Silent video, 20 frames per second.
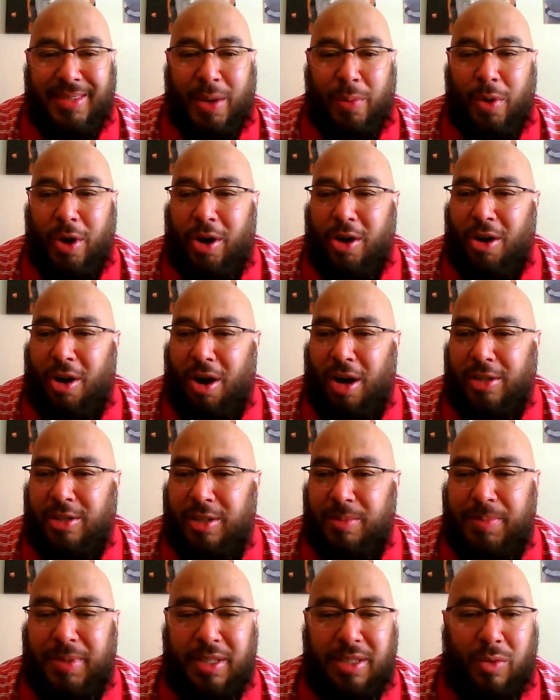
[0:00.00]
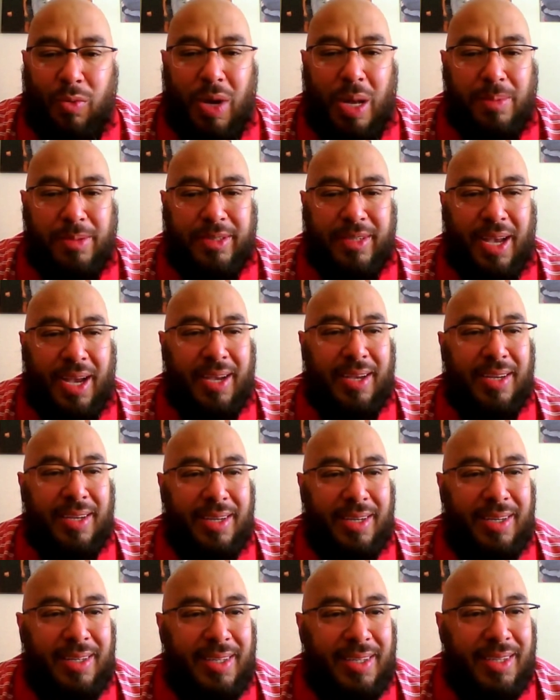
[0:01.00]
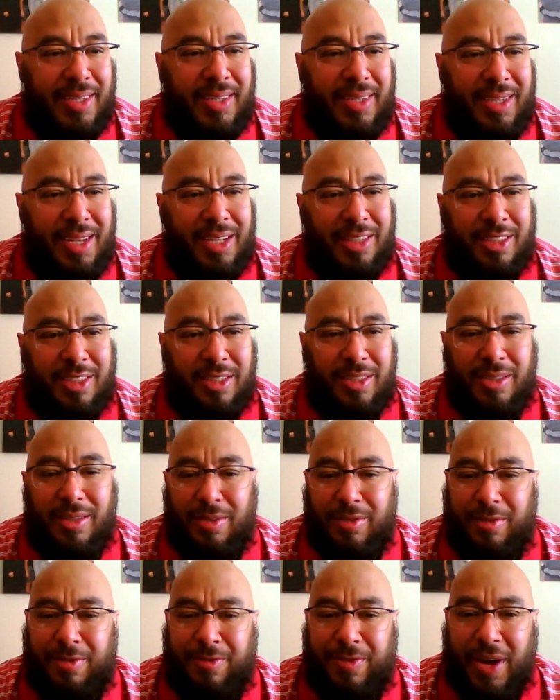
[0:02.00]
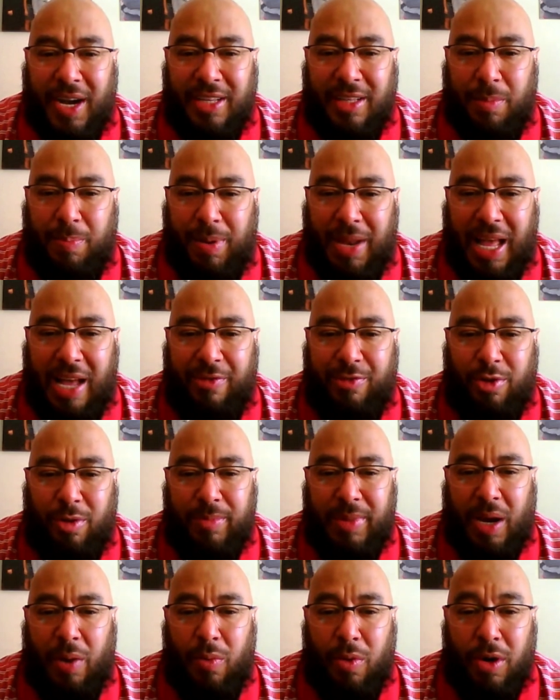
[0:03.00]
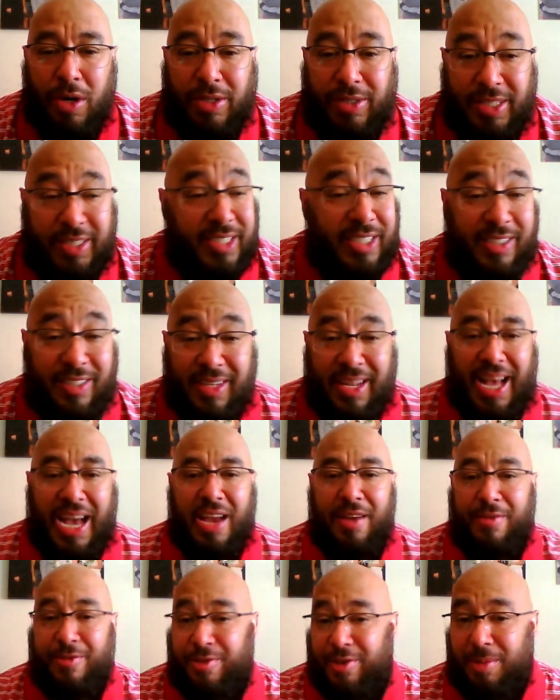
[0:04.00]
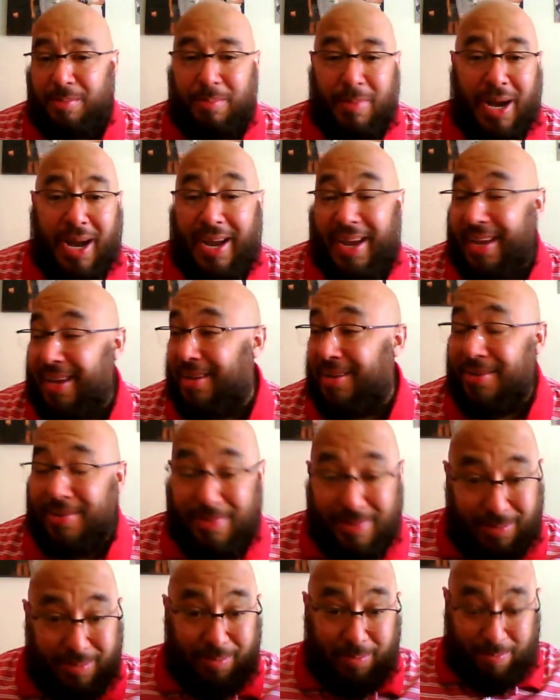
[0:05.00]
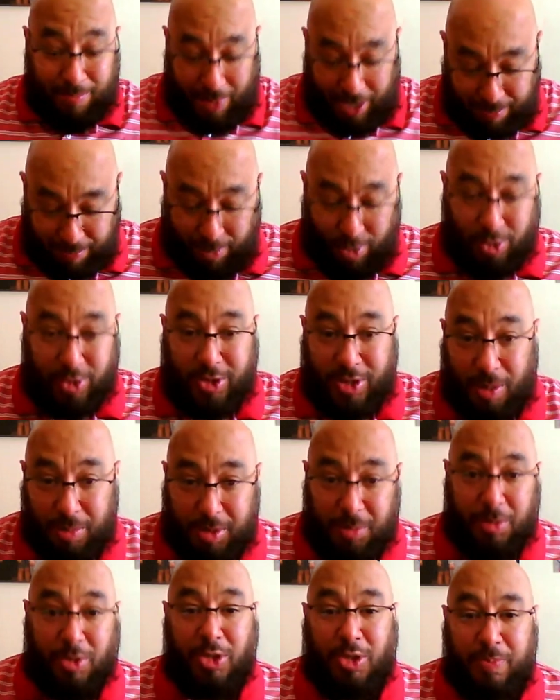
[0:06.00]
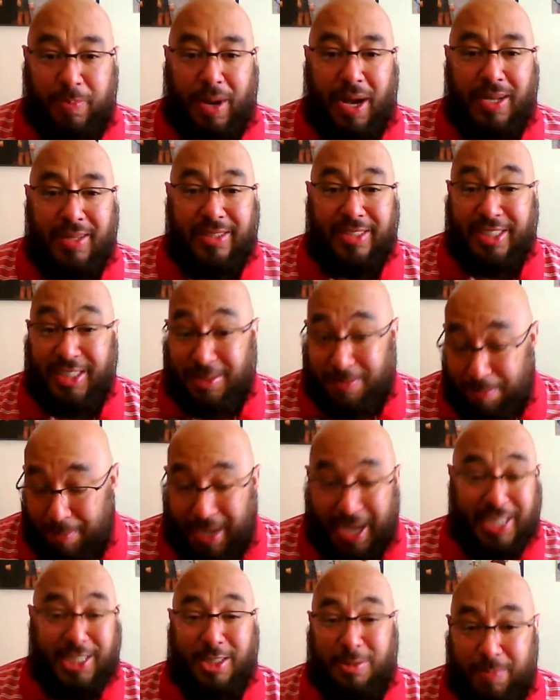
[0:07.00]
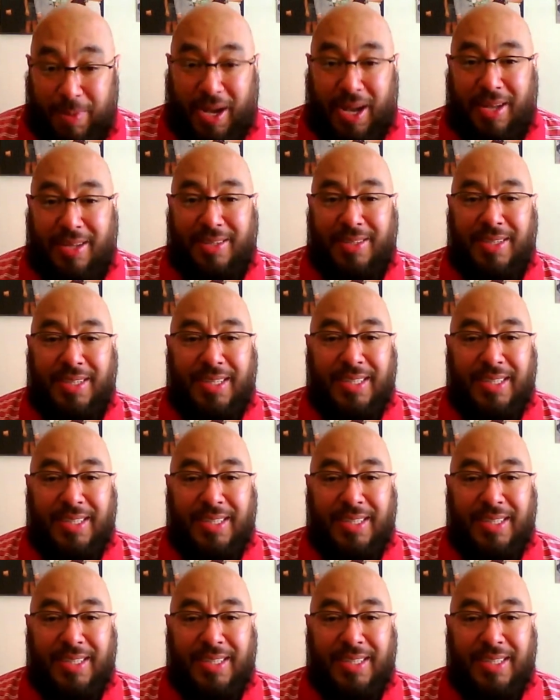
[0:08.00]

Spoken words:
We work hard to build a website and to find a platform that works. This is live from my most comfortable spot. This is my spot,